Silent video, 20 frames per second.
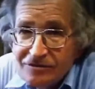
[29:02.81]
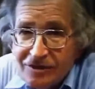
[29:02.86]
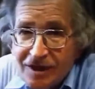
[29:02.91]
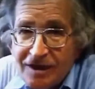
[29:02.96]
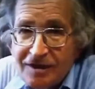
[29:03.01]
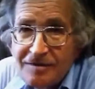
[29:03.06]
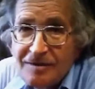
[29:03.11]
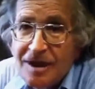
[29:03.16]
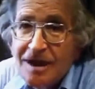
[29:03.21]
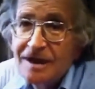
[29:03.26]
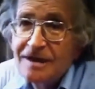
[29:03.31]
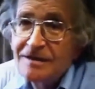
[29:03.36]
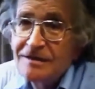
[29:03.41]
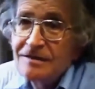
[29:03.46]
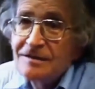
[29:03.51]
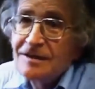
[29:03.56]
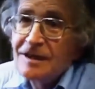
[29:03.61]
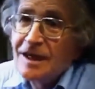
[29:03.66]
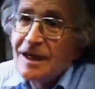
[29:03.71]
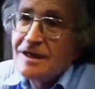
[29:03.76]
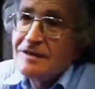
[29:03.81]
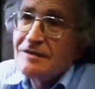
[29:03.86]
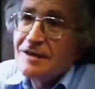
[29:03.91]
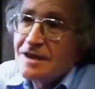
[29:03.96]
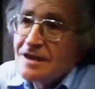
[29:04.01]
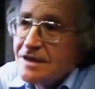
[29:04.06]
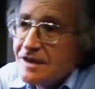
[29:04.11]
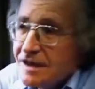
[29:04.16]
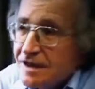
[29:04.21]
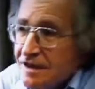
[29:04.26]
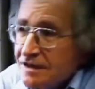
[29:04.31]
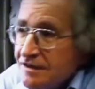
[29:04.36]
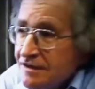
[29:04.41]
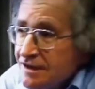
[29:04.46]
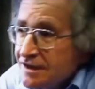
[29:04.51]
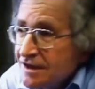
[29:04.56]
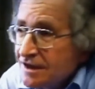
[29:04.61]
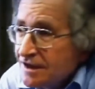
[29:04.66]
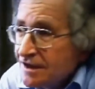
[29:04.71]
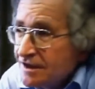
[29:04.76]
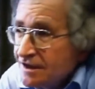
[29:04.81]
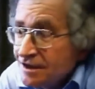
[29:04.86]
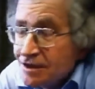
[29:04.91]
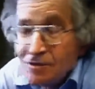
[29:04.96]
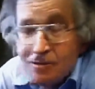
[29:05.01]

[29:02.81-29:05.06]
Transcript: friend of mine who died recently, who was a